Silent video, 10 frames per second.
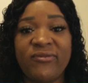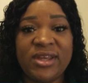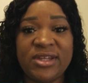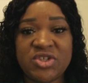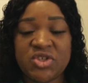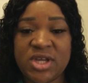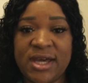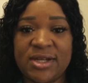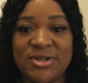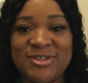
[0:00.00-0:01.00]
any
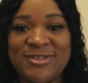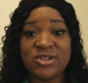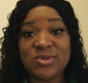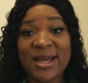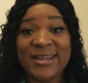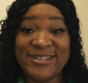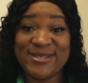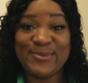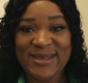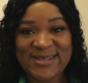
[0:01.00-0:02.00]
shadow. Natural light is
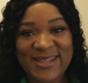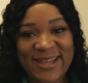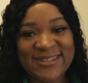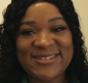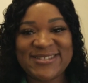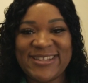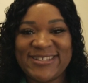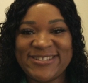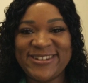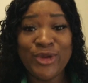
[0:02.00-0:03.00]
the best light, just to let you know.